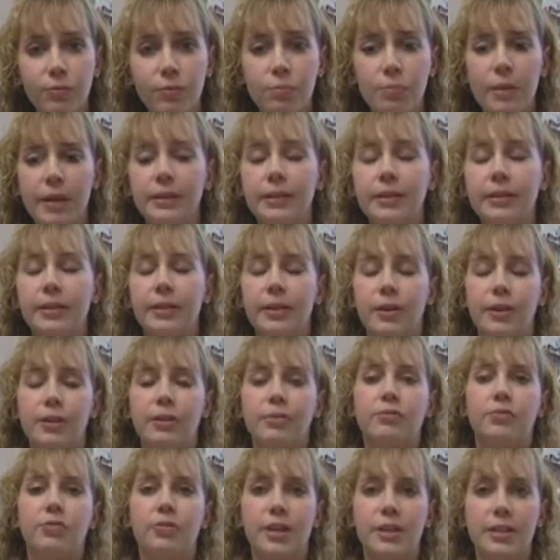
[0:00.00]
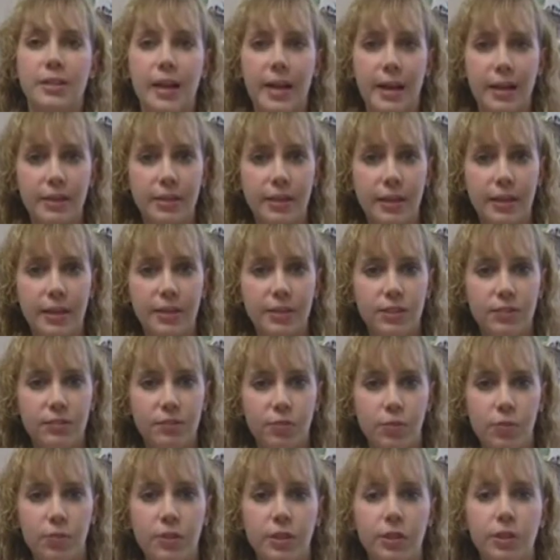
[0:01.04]
method of direct access
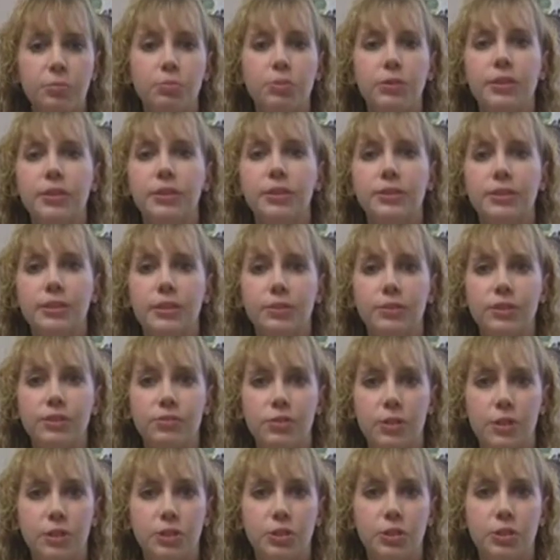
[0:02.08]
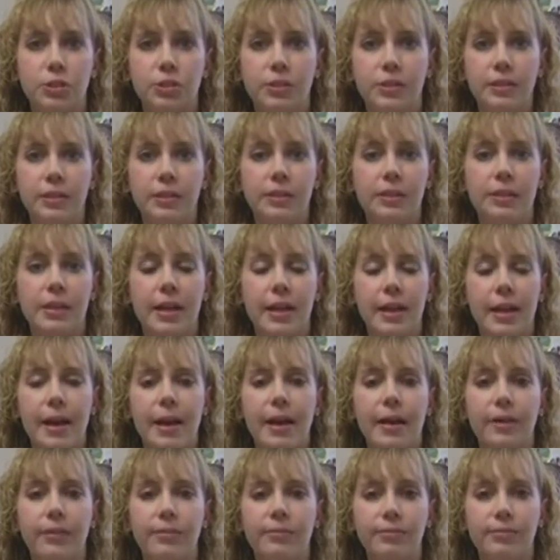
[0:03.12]
for the computer, so it's for our students that
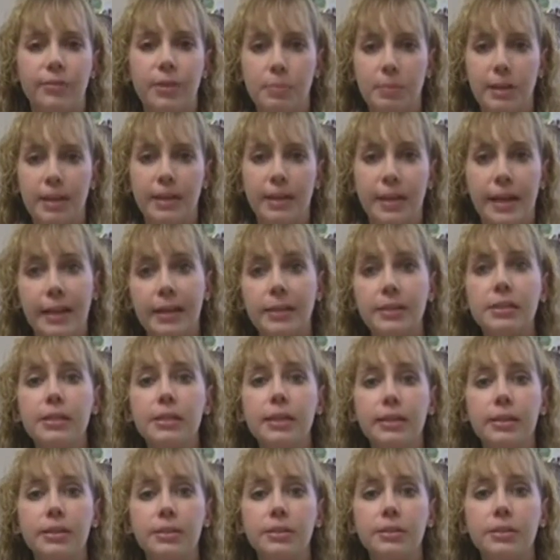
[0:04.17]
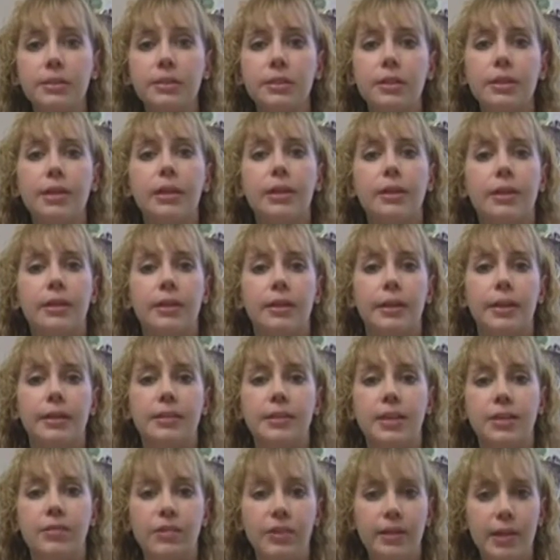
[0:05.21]
have limited hand skills. It's
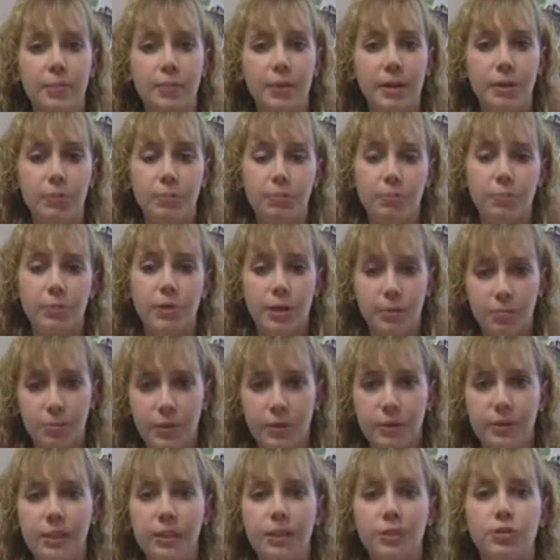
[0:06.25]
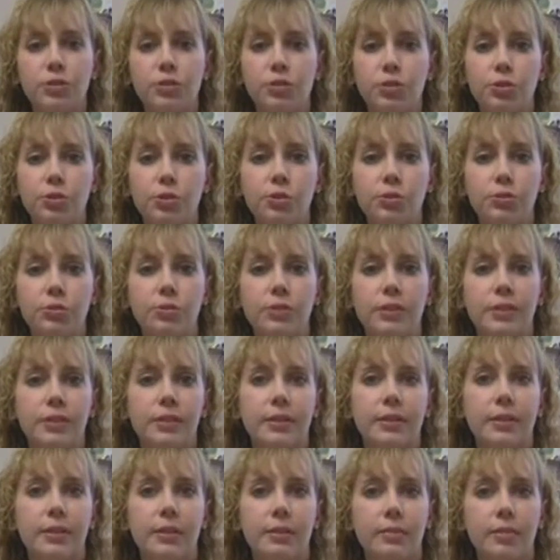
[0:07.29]
giving them the ability to
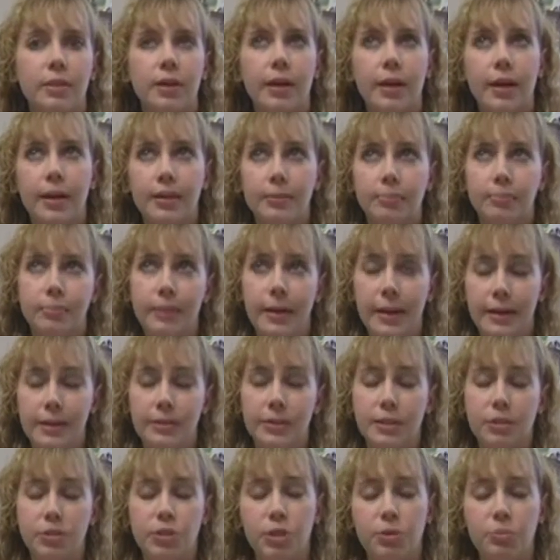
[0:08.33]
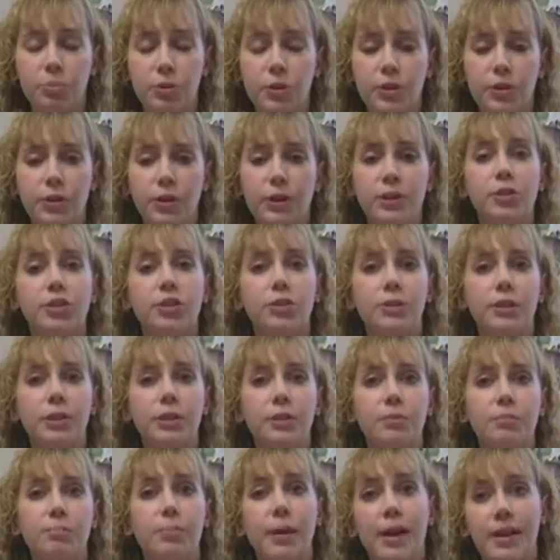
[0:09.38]
access the computer and do it
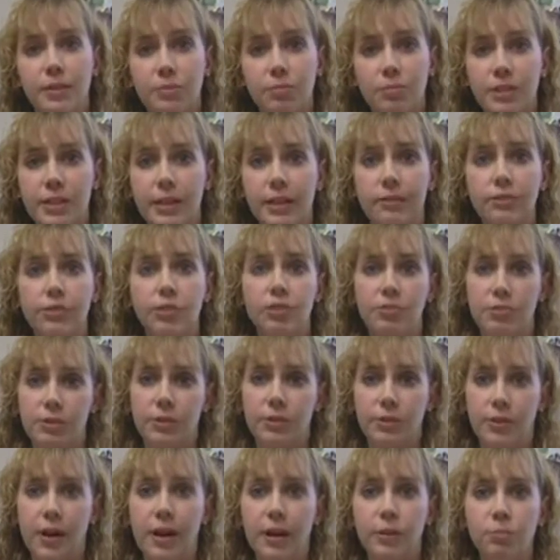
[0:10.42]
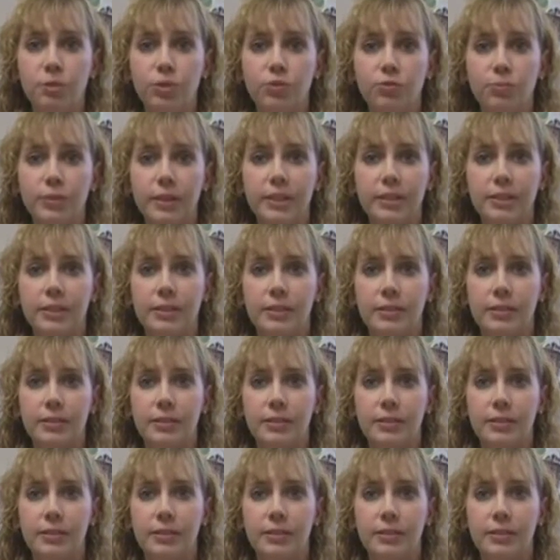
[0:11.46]
by themselves using their eye movements.